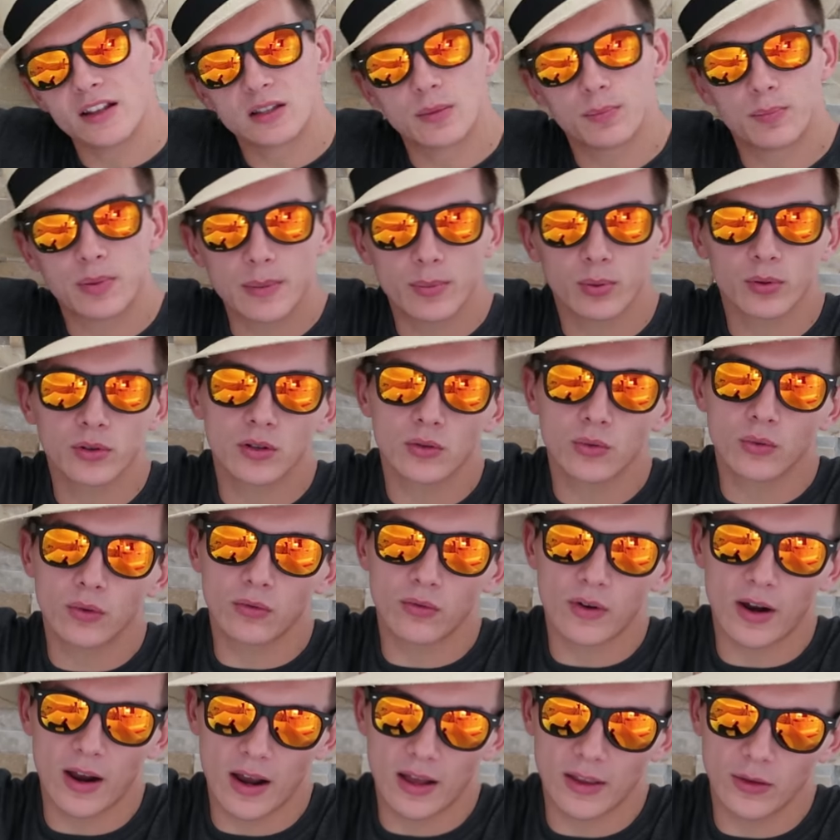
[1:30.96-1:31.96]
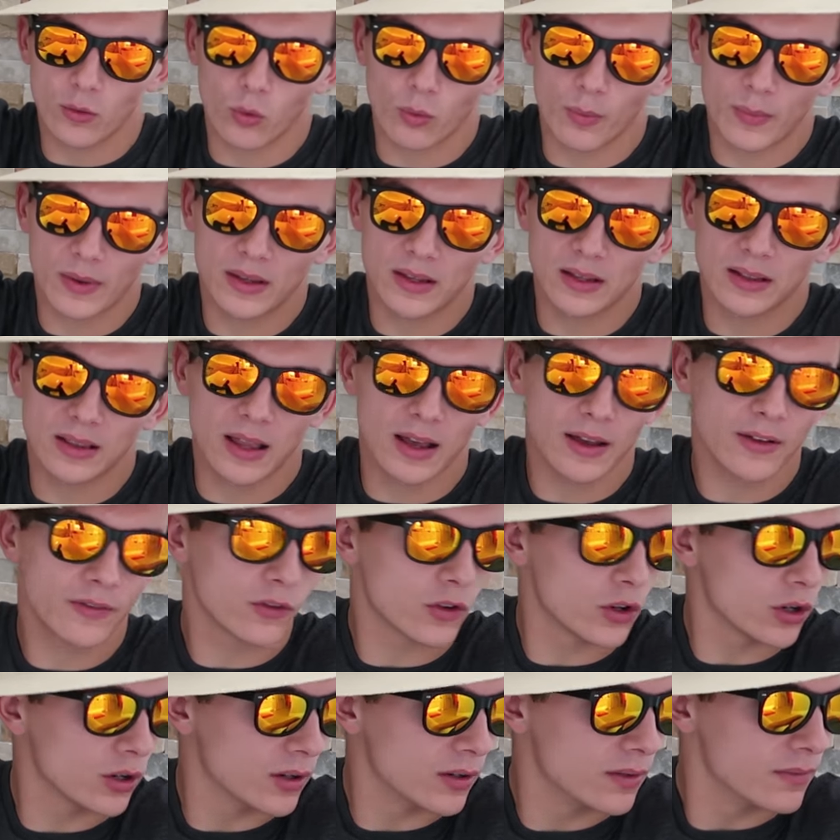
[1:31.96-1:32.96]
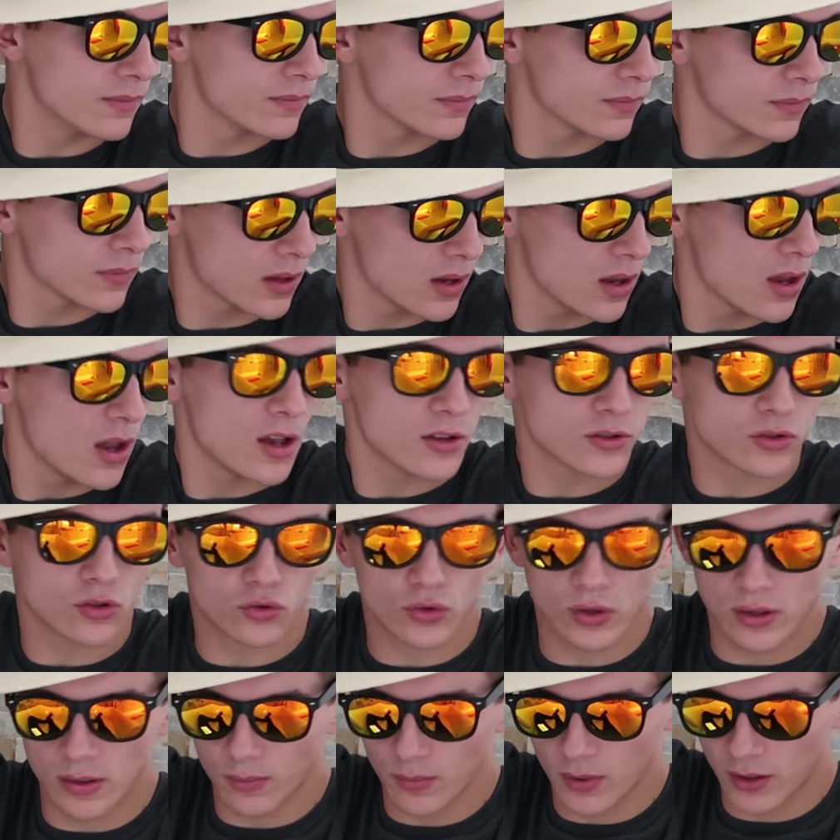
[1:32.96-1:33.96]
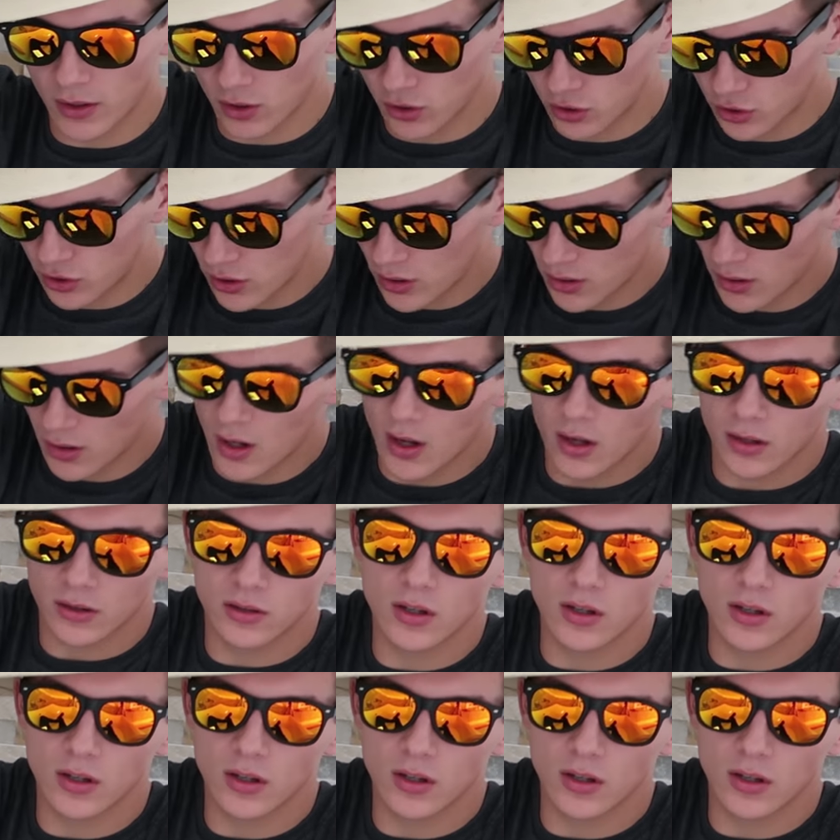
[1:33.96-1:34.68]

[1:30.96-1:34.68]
It's the people you're around that will make your life good, so treat them like you should.